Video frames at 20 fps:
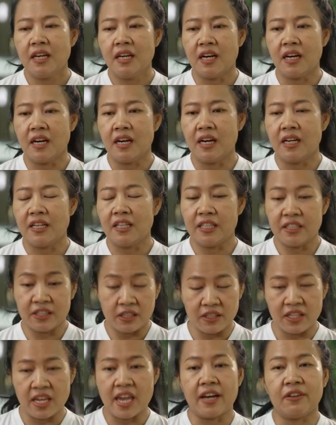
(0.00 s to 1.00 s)
uh, in
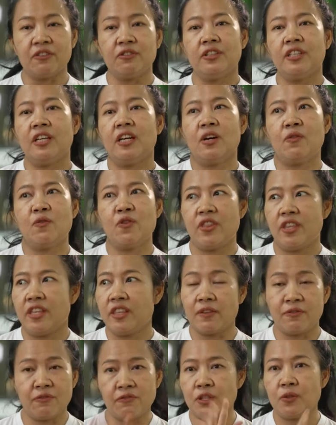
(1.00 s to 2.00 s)
the area
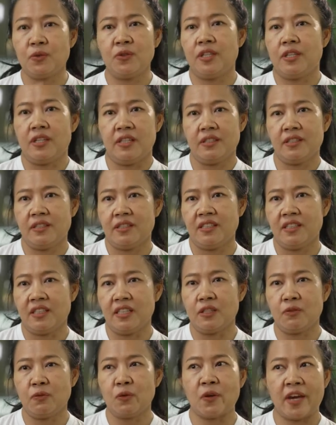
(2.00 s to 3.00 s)
within a few years.
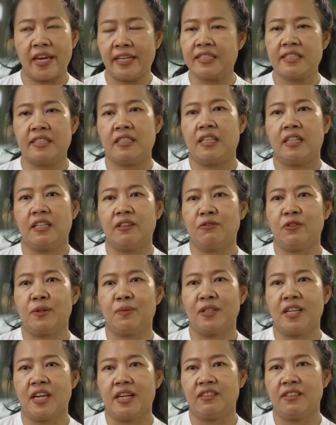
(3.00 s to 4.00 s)
It will extinct
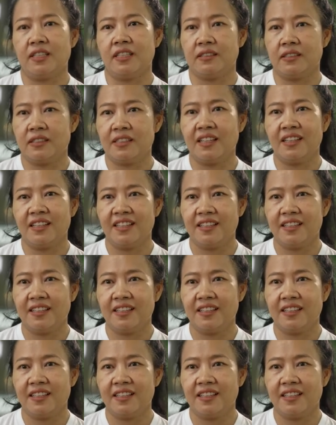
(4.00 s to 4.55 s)
from the areas.